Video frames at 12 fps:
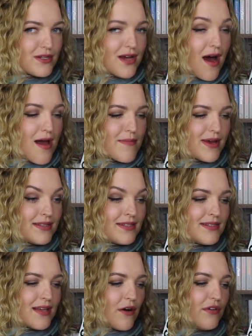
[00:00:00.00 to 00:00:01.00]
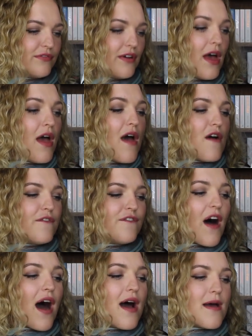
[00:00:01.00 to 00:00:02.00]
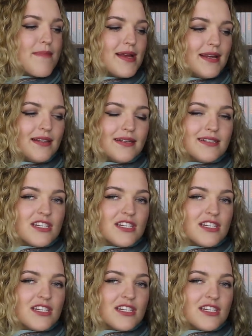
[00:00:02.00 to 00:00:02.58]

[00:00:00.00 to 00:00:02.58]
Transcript: time itself, Farr immediately